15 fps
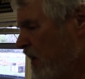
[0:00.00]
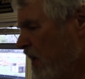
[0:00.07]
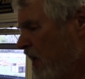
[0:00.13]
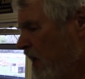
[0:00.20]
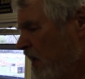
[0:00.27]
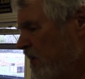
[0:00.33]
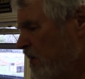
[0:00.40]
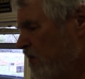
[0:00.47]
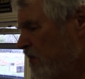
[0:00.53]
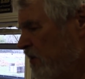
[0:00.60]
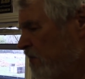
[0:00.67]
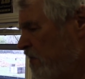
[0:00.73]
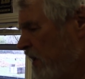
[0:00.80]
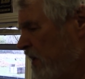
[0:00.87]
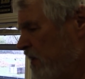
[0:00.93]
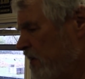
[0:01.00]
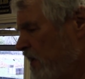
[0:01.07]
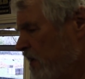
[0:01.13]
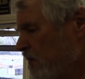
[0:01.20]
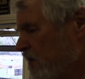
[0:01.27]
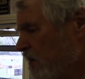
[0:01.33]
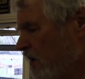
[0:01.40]
Right. So he's just paying
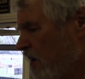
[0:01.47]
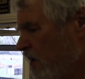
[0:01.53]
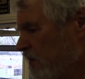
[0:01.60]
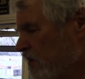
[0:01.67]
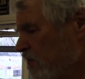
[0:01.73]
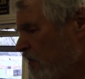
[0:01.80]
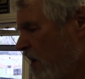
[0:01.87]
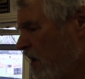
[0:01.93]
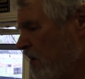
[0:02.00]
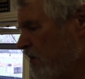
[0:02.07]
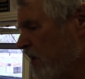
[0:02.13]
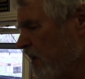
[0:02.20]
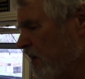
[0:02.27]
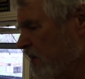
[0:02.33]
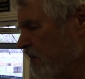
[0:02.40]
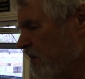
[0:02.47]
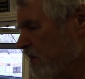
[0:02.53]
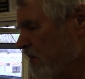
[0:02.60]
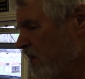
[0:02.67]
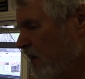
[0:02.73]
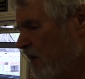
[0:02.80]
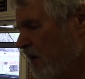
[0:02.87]
attention to all the small things.
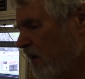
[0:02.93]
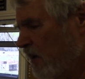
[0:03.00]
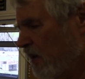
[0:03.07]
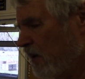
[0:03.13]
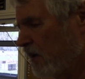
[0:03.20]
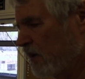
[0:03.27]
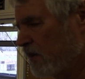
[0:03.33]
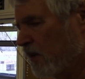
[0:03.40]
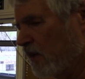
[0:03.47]
It's right.